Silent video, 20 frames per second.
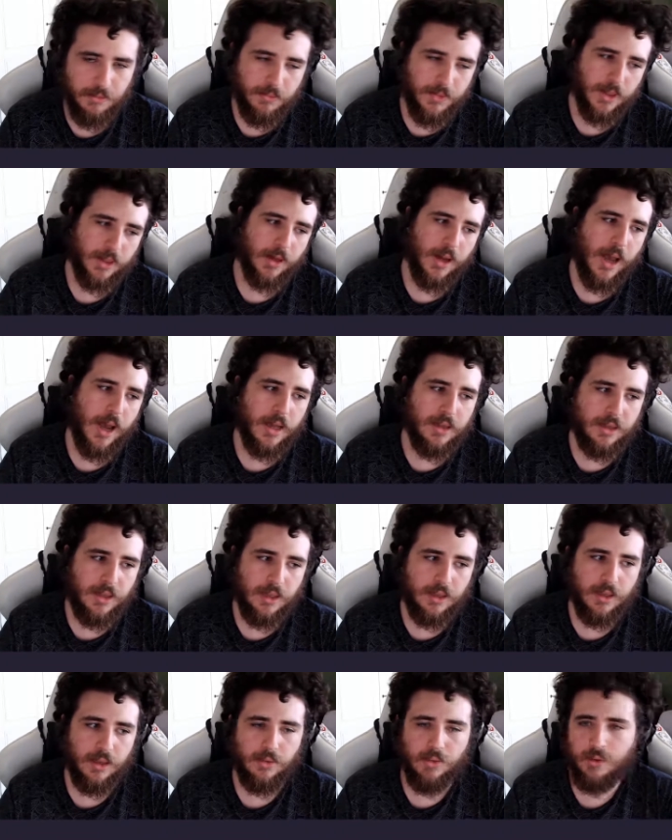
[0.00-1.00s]
but I
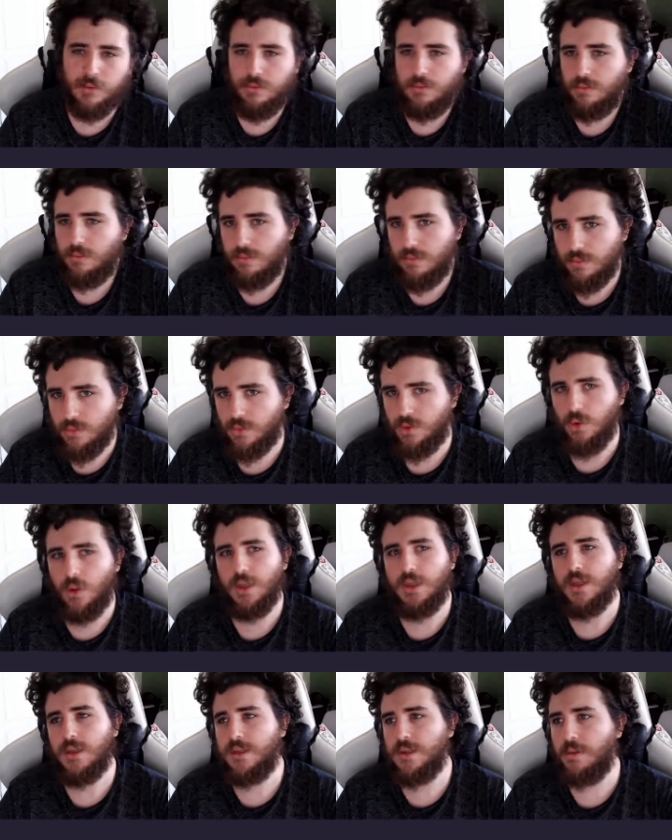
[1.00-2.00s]
think they will do
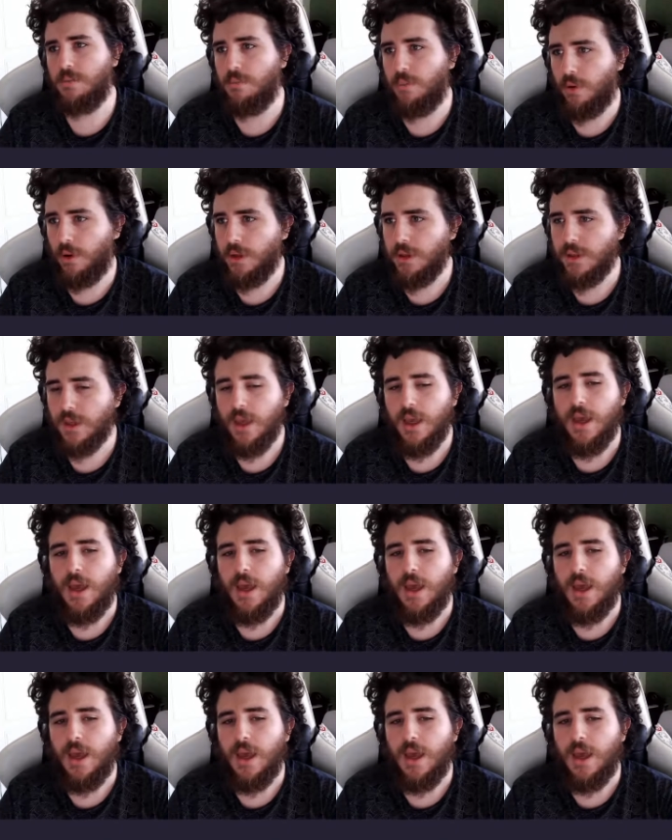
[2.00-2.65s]
it at some point.